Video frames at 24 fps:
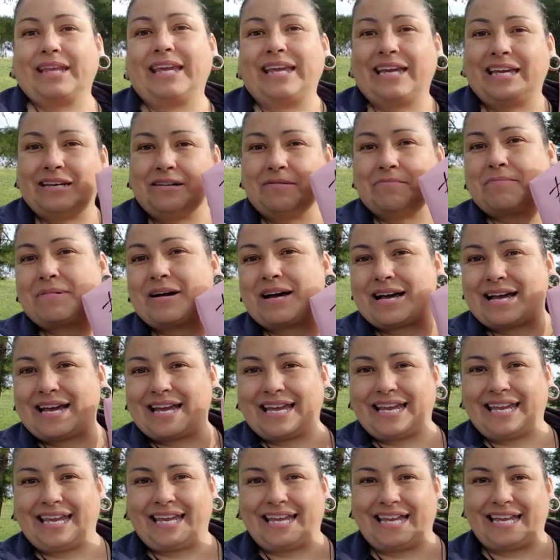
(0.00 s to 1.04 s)
in
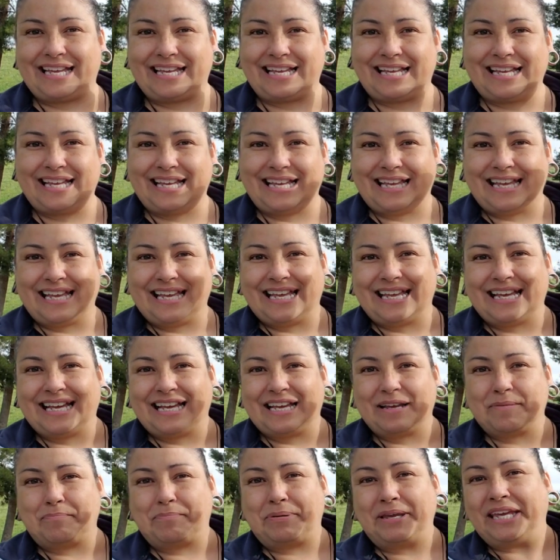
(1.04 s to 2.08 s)
my
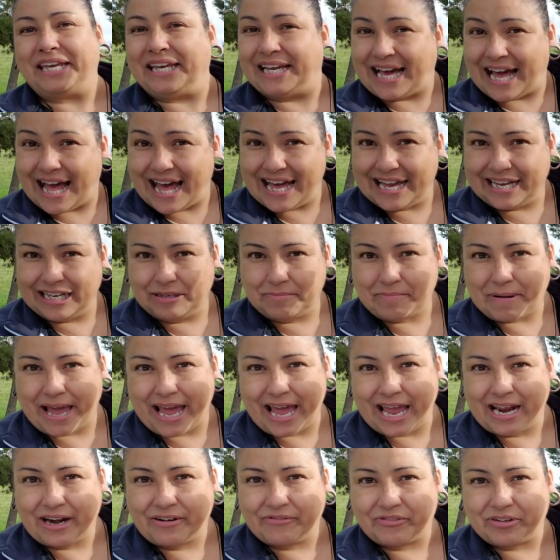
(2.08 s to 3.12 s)
Be Kind
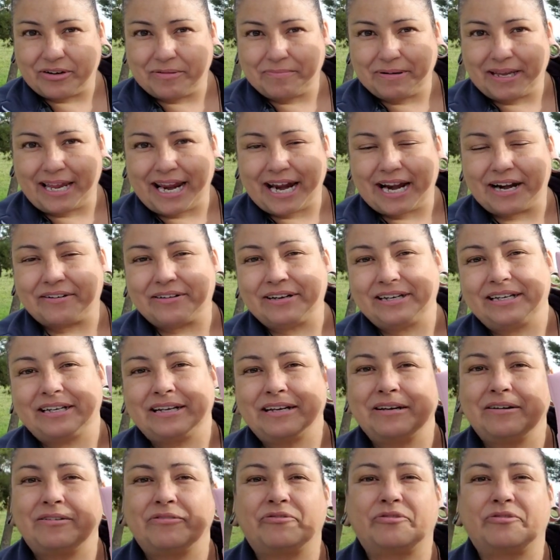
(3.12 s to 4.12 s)
bag from Kara